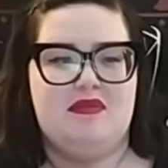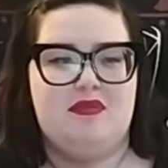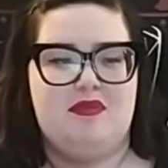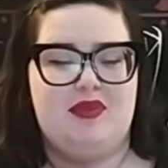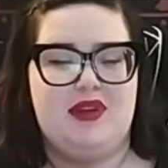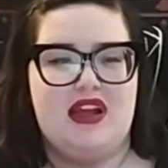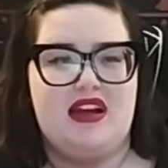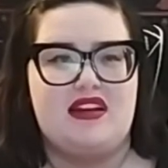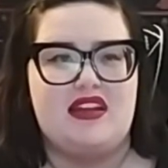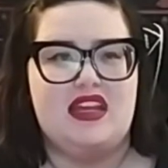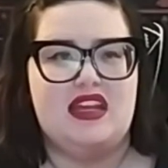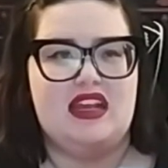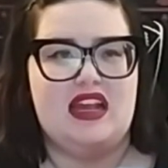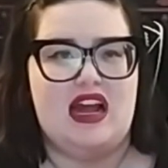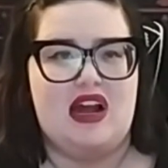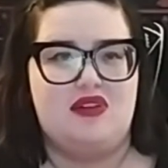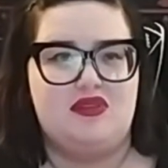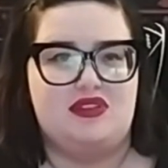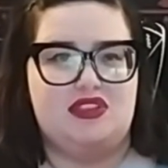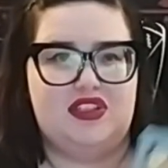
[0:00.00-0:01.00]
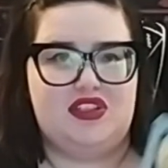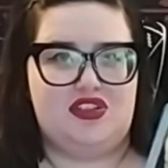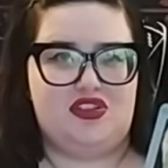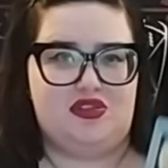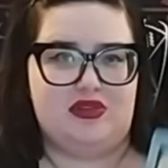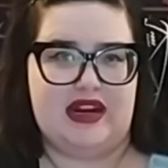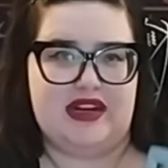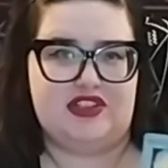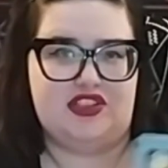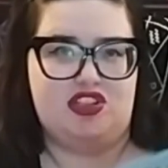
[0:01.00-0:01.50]
blocking out
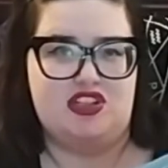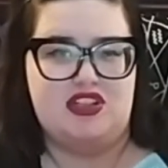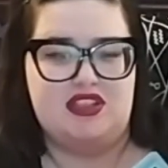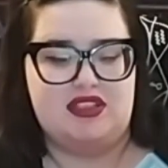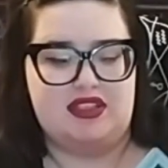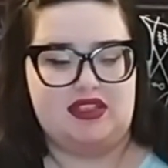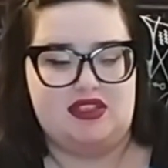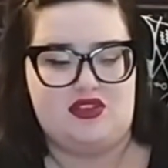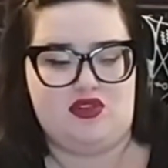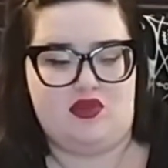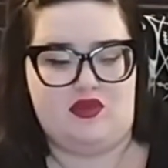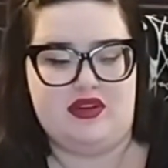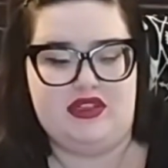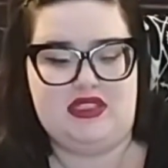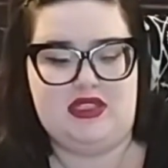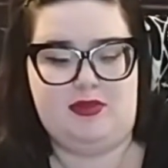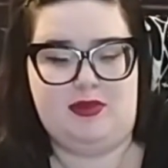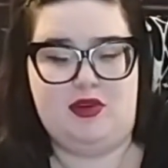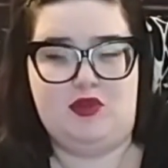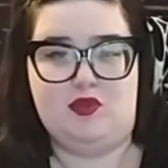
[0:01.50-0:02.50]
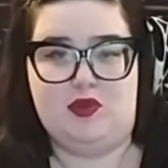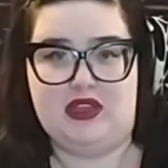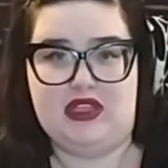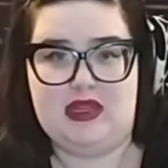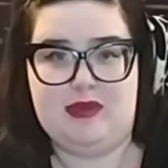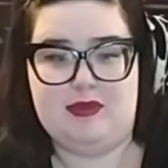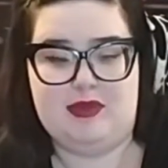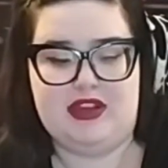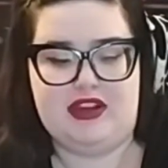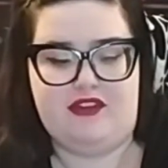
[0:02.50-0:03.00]
distractions is going to be
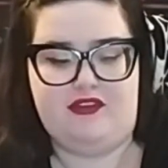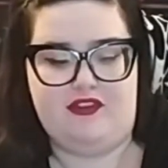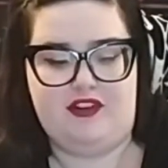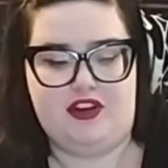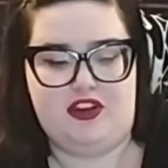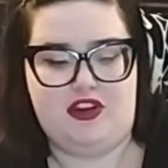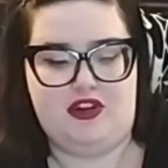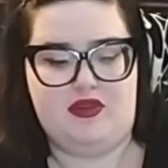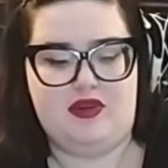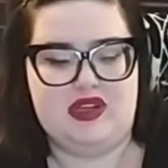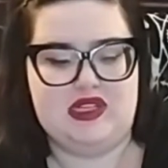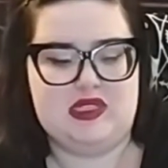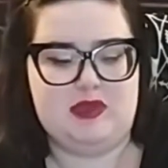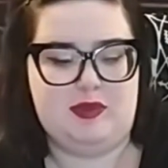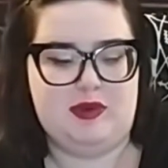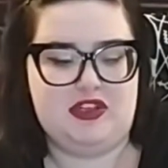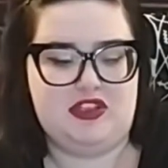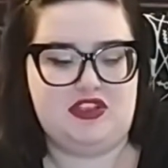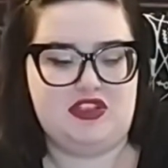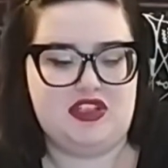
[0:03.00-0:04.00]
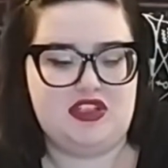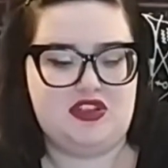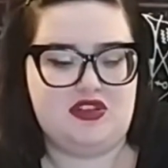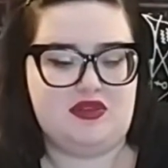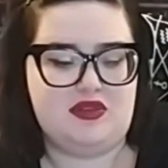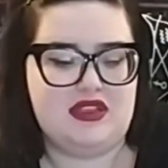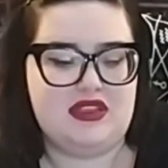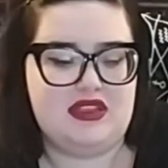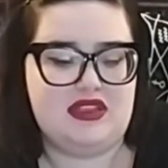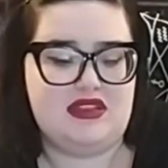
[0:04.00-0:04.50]
really big for you, especially
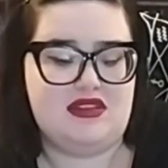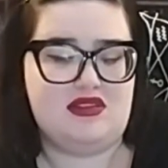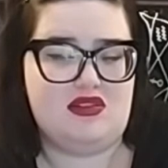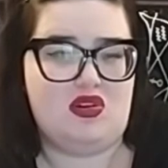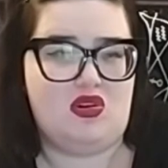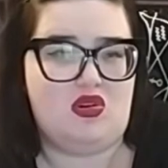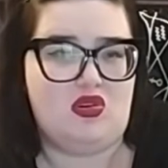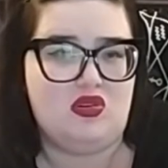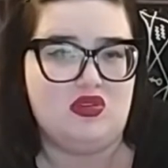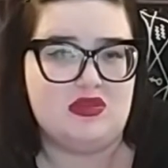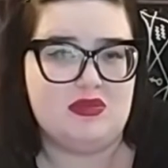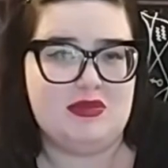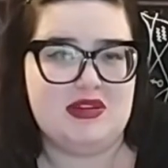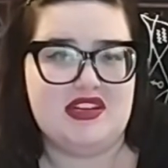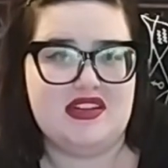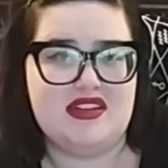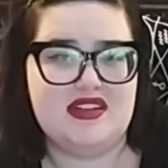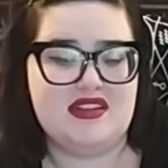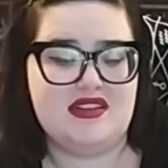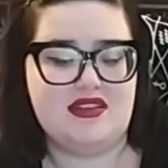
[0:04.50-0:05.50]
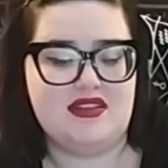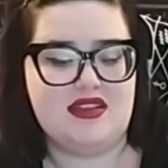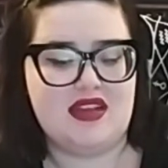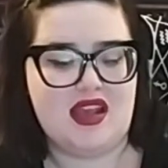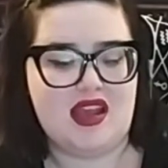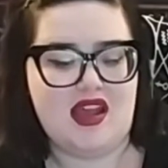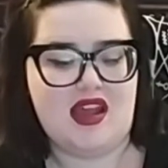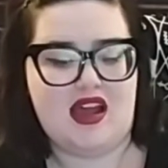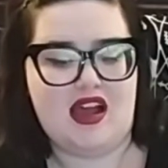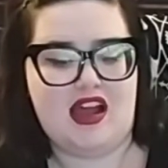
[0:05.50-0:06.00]
during these cold months
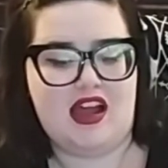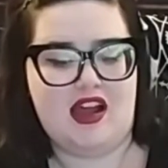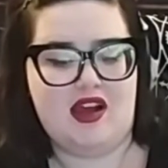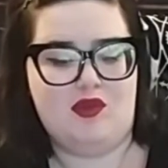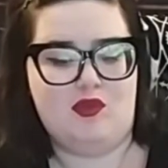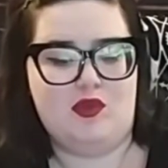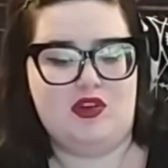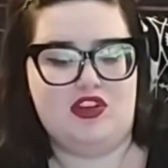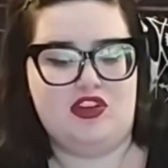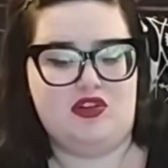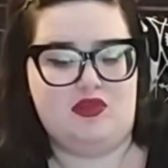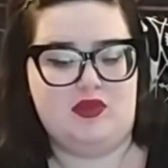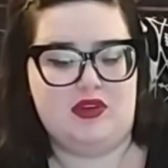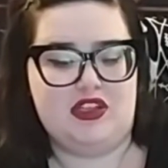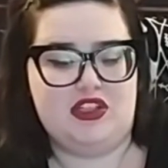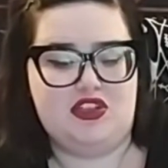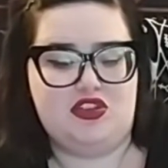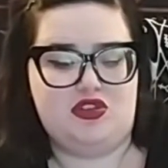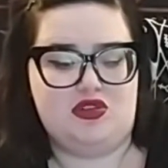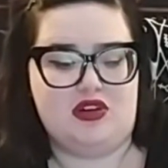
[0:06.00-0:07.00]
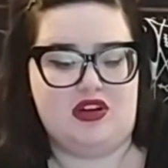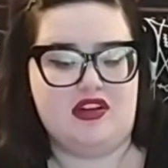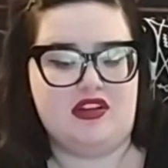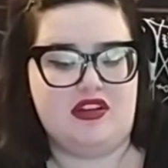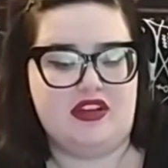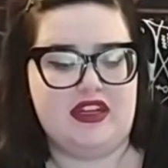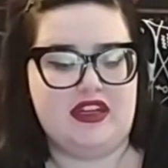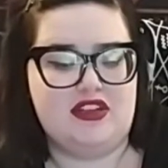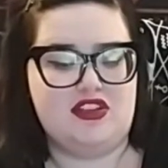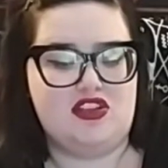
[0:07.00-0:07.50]
when you're really
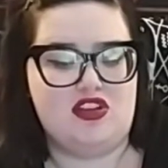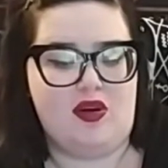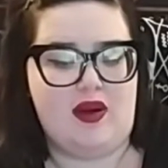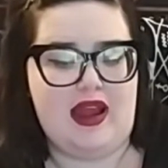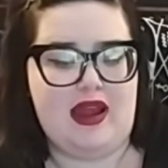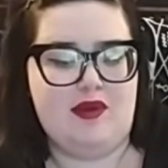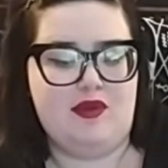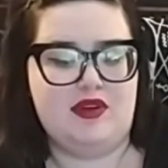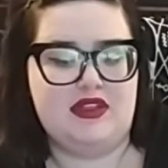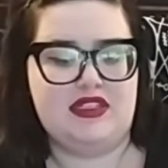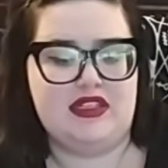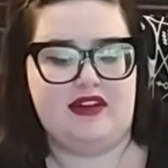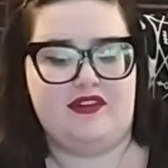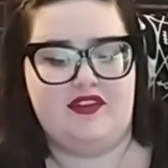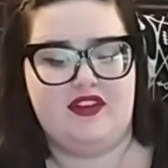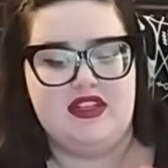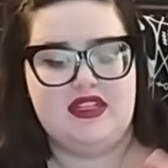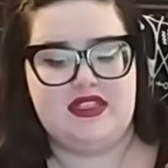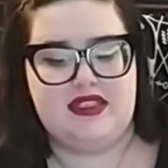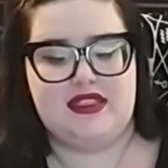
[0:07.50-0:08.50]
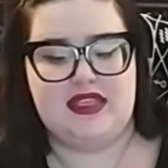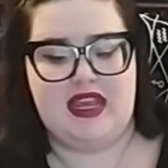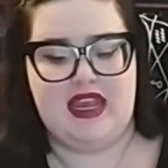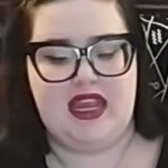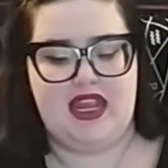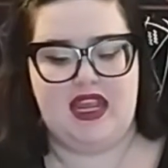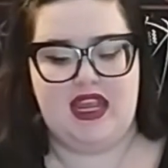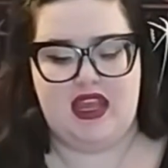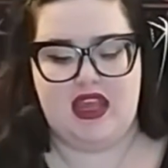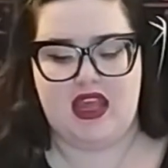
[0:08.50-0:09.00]
struggling. So I would definitely
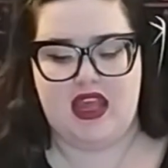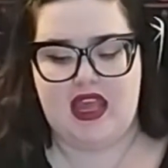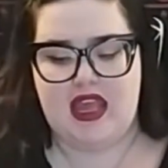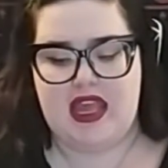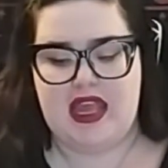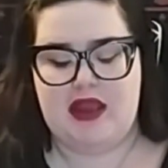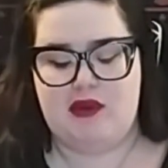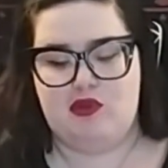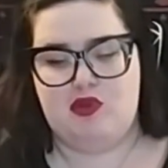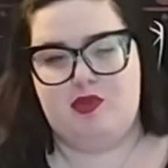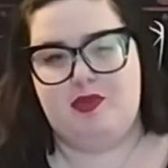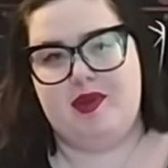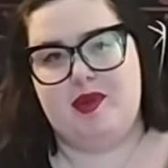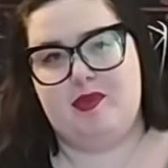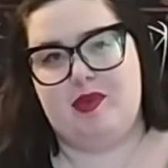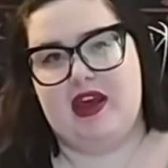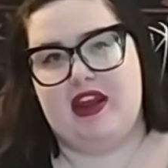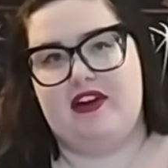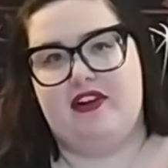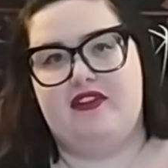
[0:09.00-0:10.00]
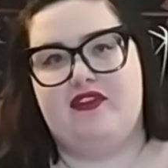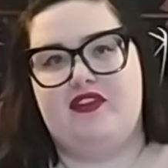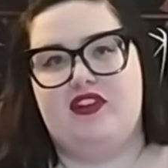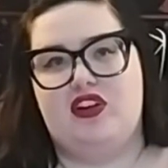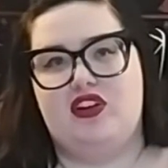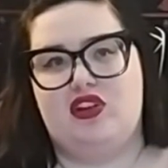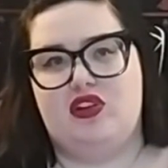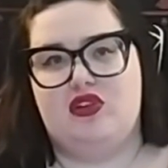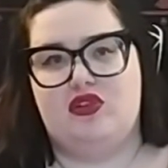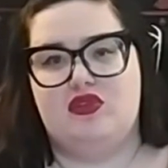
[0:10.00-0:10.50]
say it would be better for
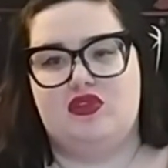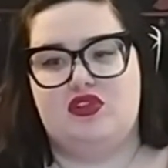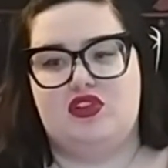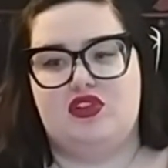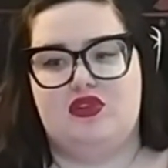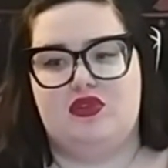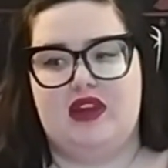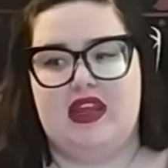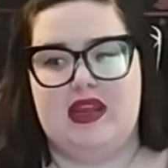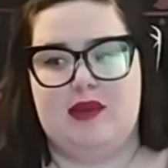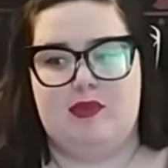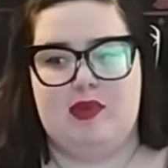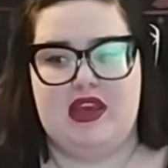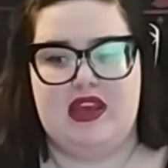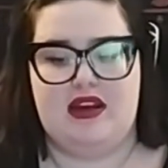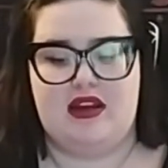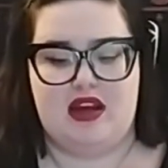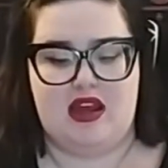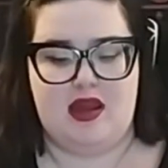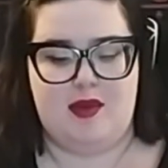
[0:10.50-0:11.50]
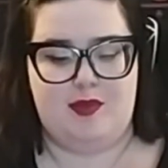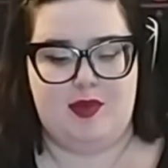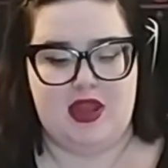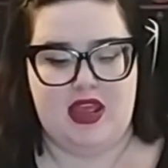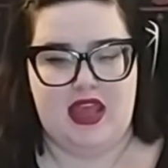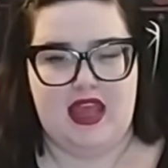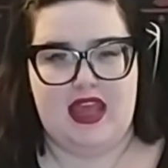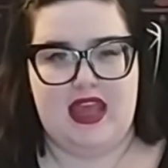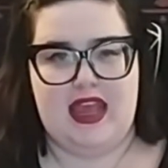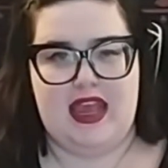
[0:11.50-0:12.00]
you to like pick up
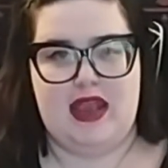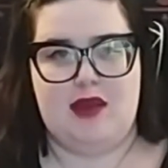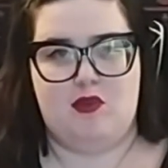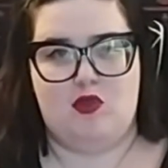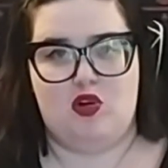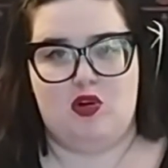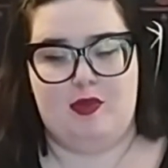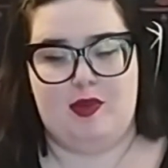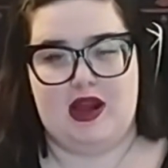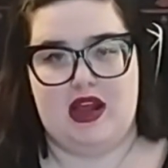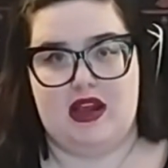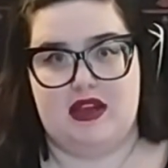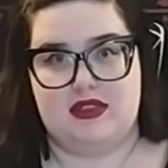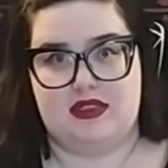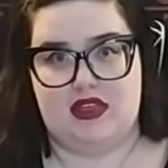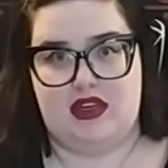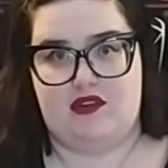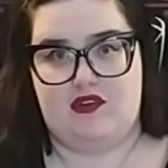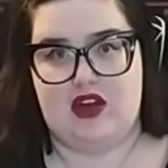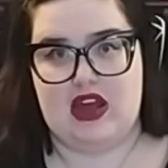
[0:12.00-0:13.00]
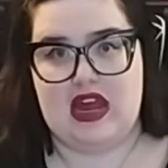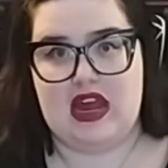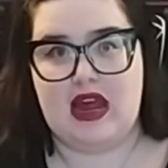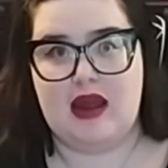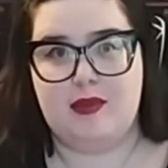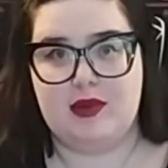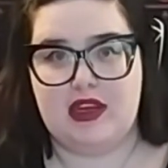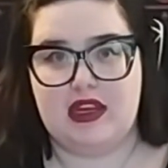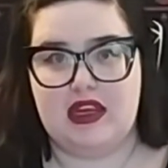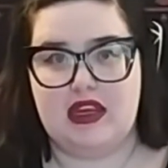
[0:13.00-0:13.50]
a more positive
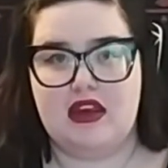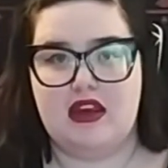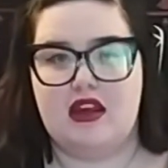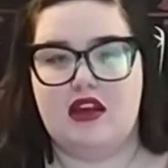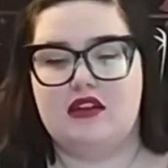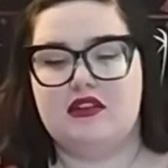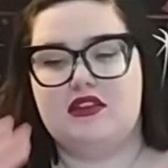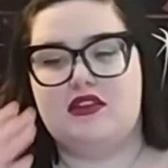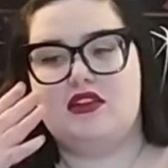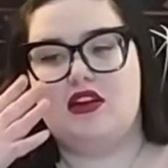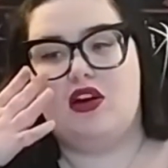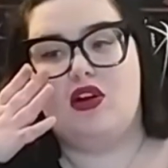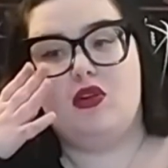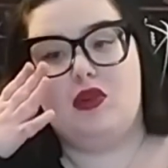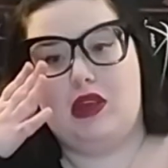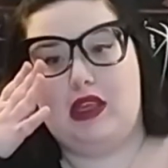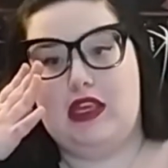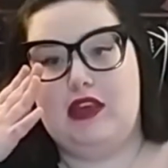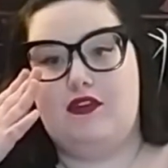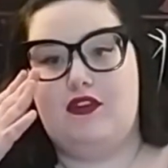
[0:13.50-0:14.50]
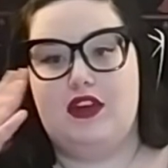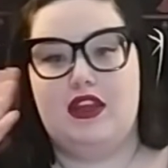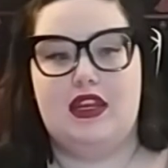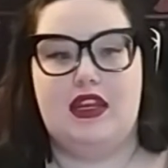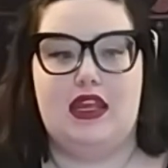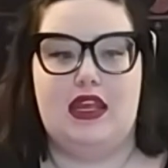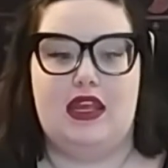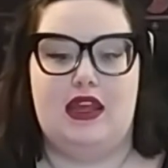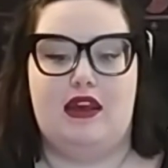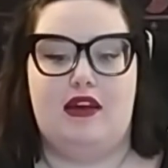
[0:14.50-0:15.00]
hobby. So
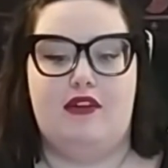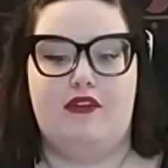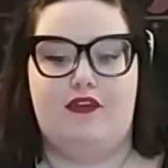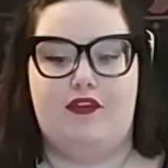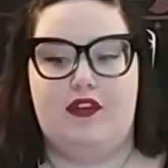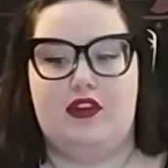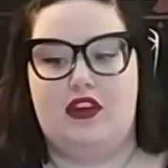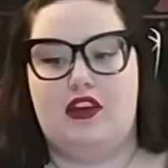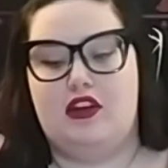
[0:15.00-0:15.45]
even if,